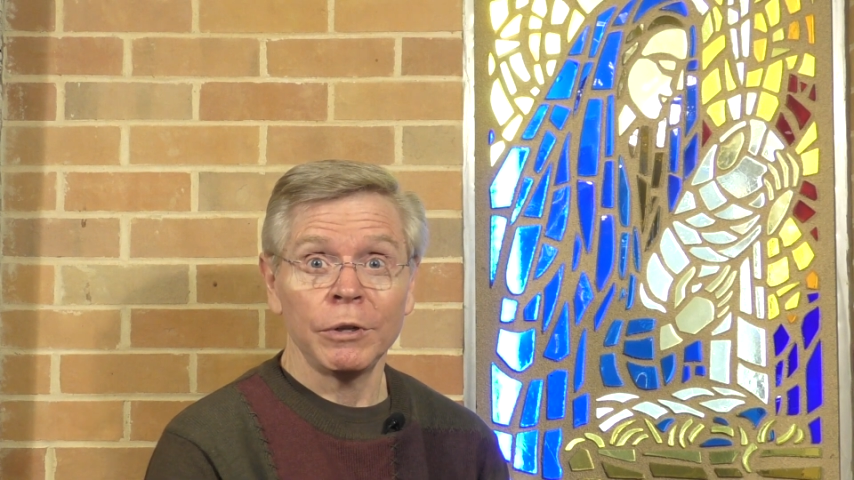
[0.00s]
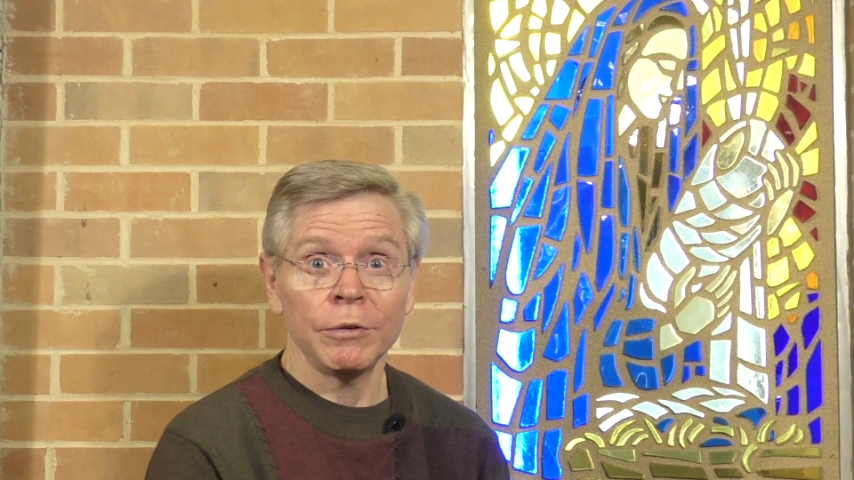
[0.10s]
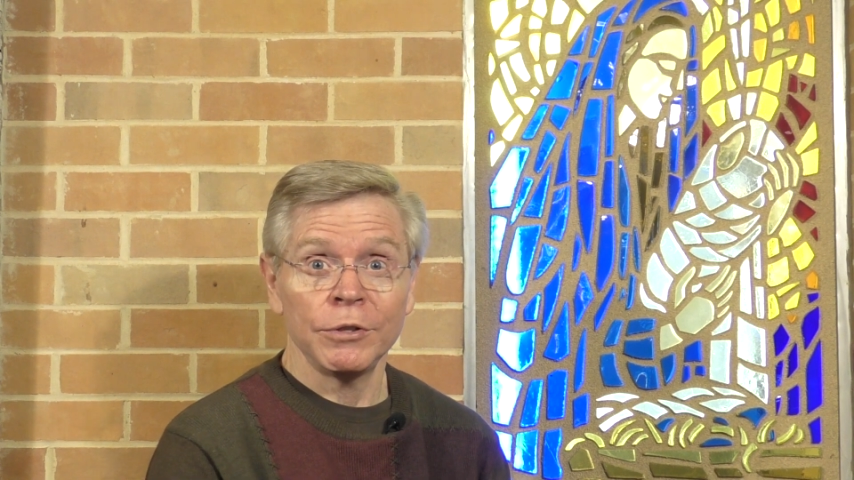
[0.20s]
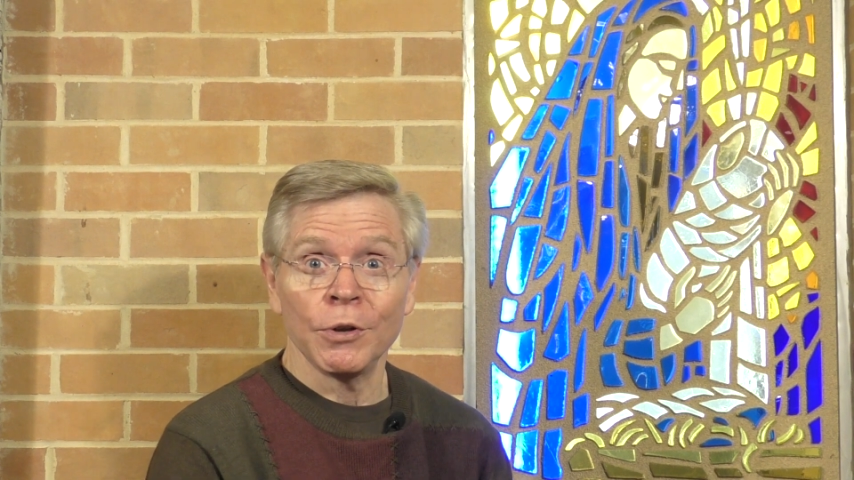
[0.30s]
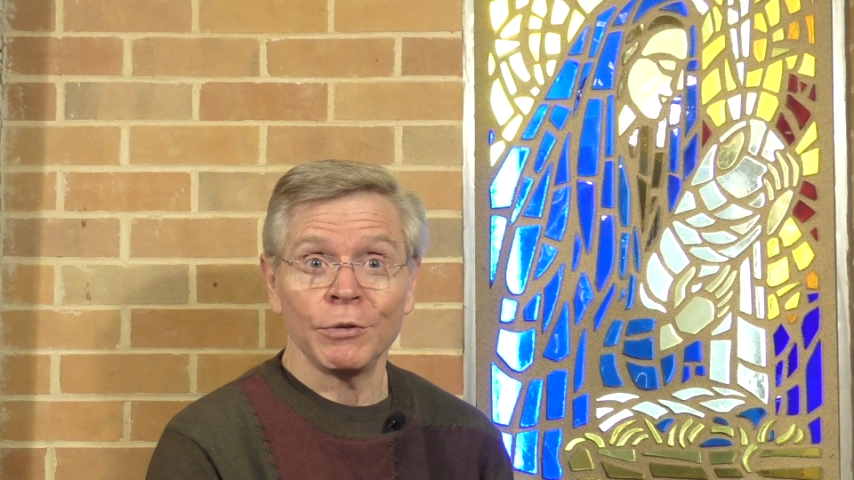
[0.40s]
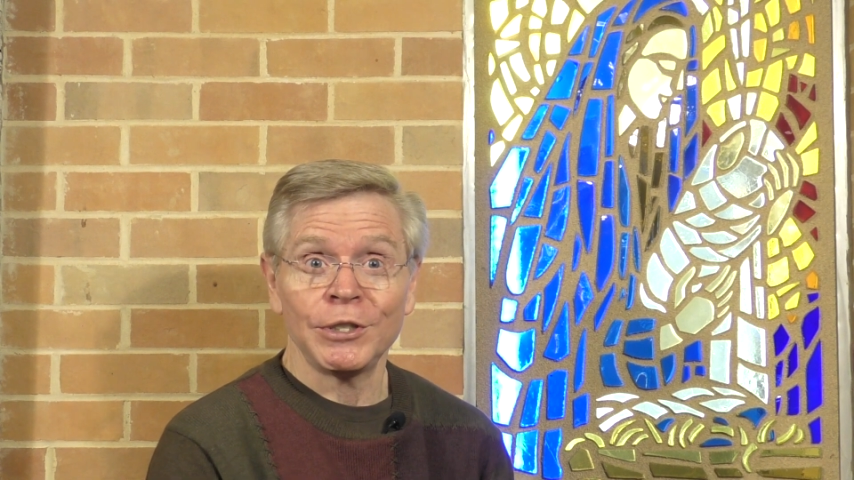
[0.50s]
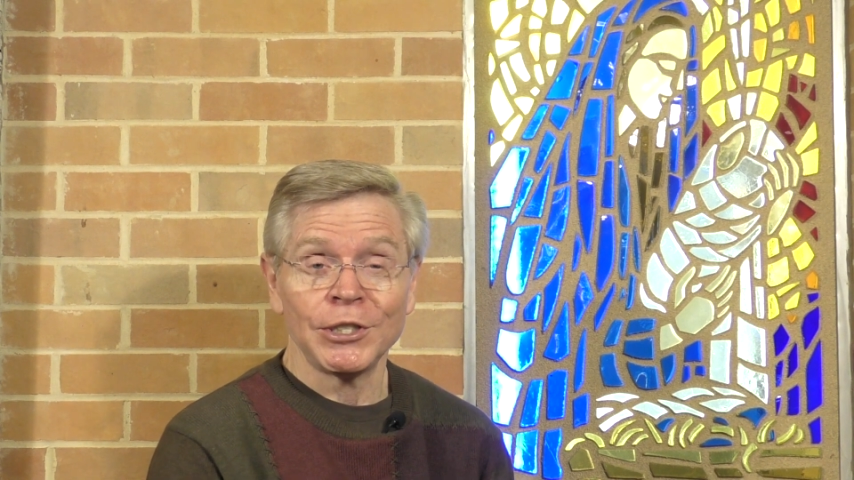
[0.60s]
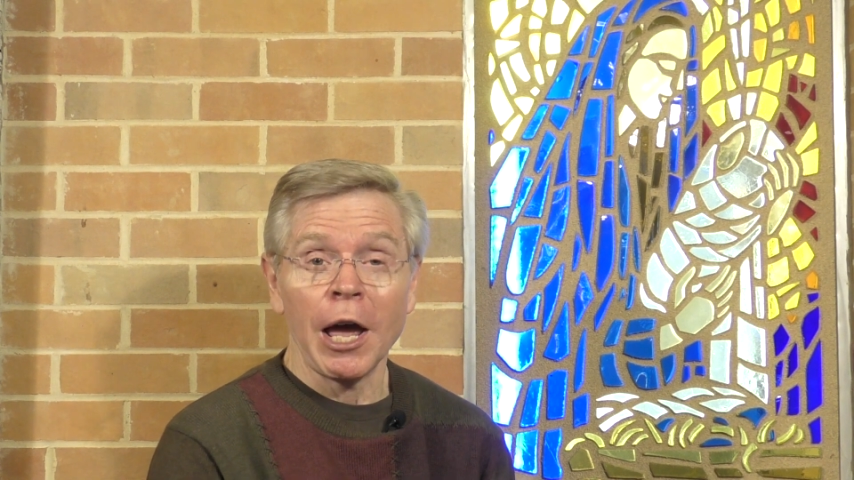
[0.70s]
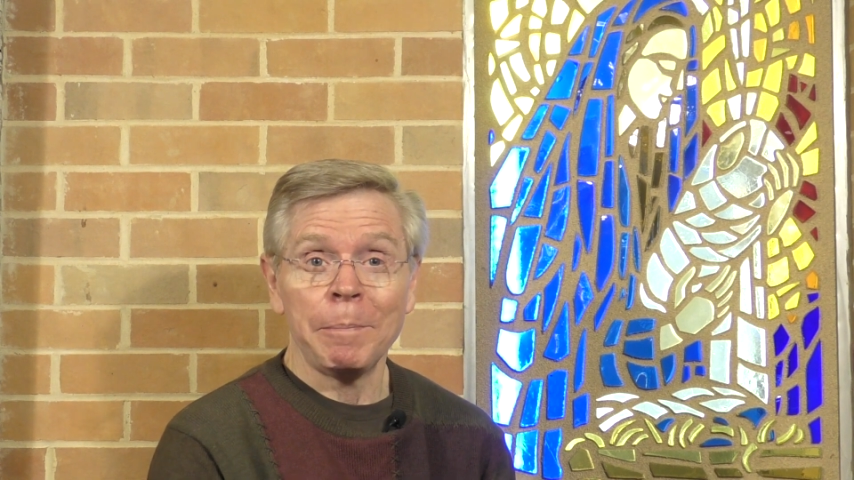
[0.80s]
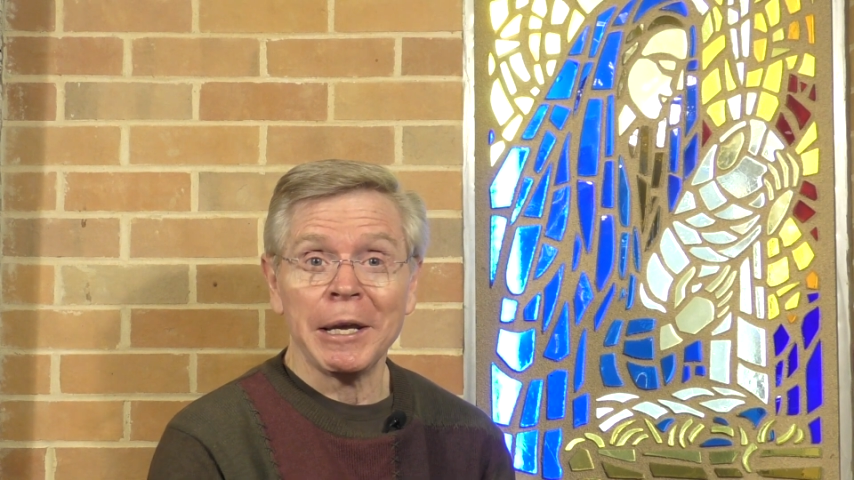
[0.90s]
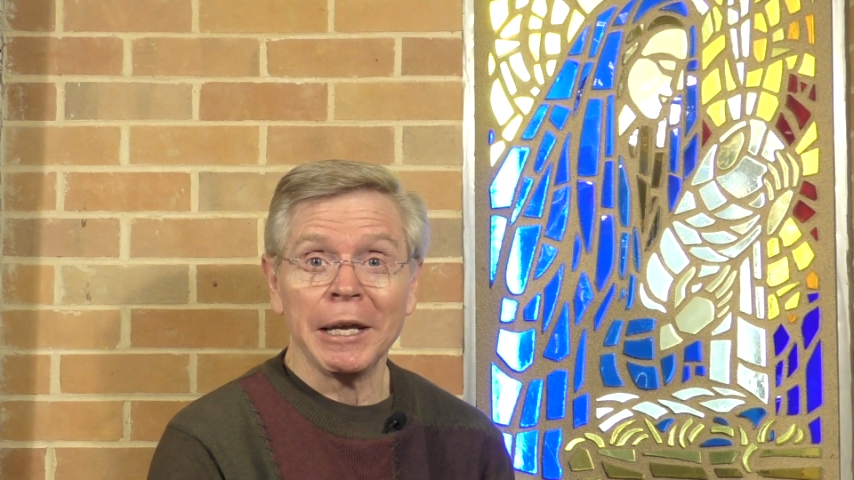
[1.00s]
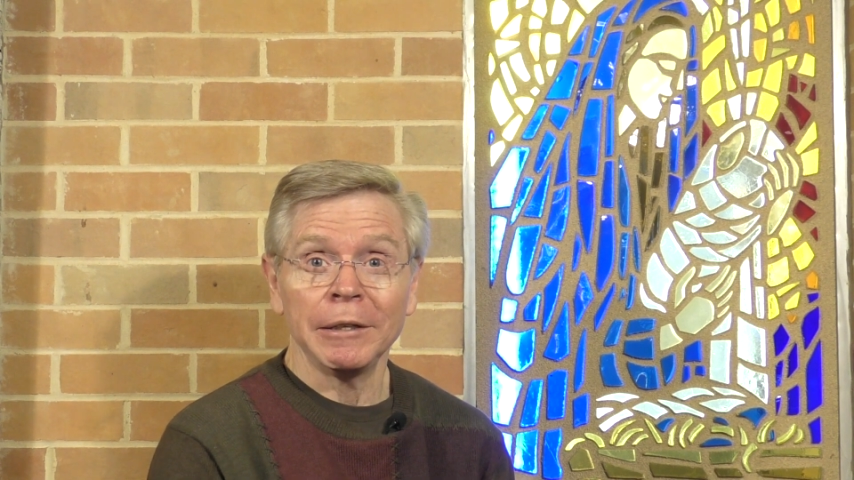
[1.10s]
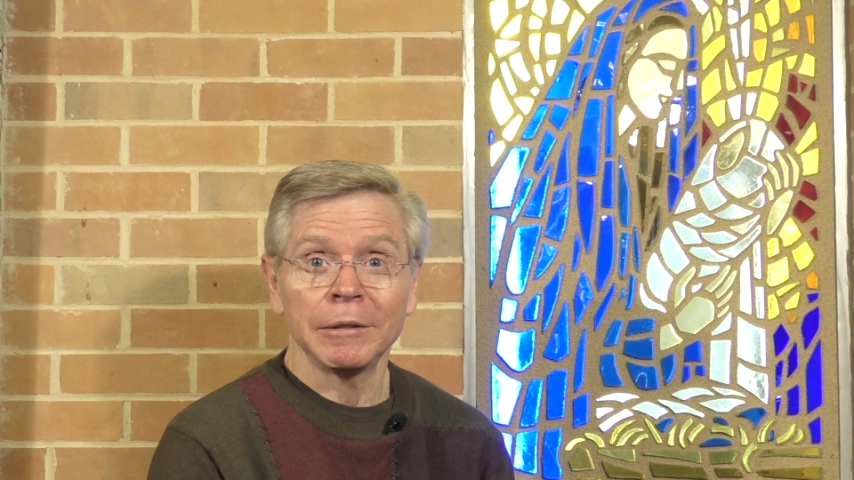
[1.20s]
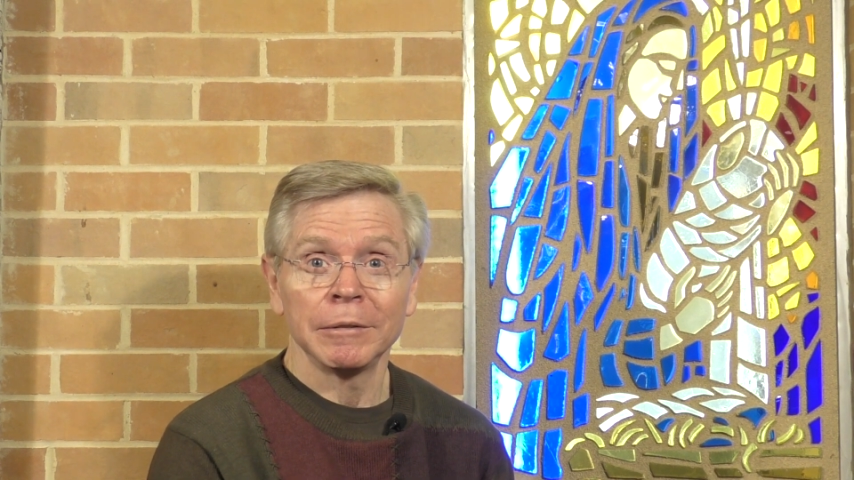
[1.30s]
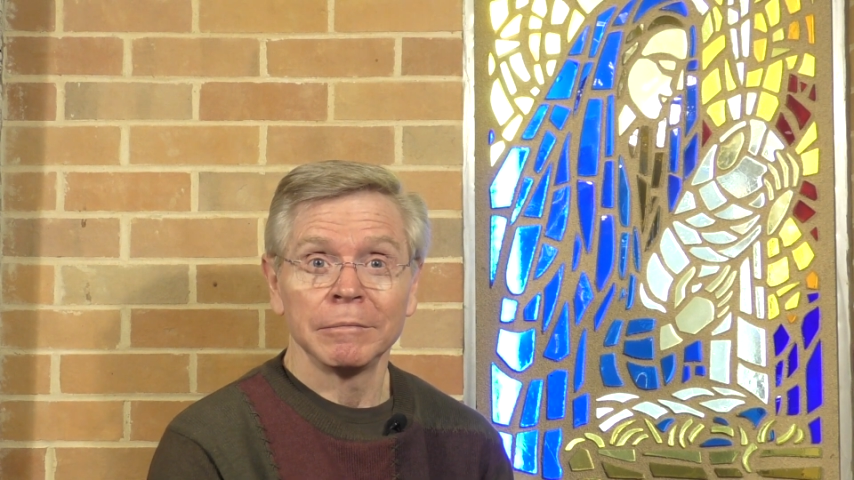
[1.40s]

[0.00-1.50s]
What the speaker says: there's no stopping it.